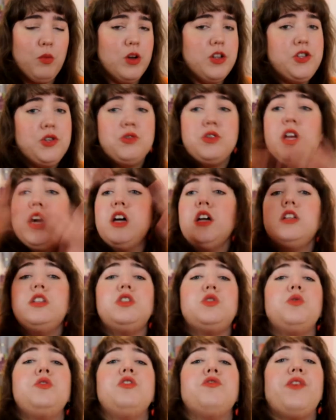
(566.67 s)
Once you're
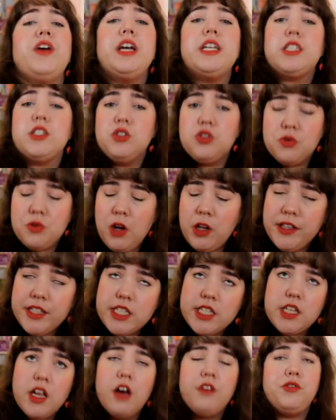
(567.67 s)
done doing your face and doing all
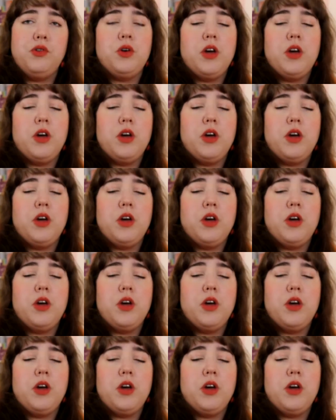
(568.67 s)
this stuff,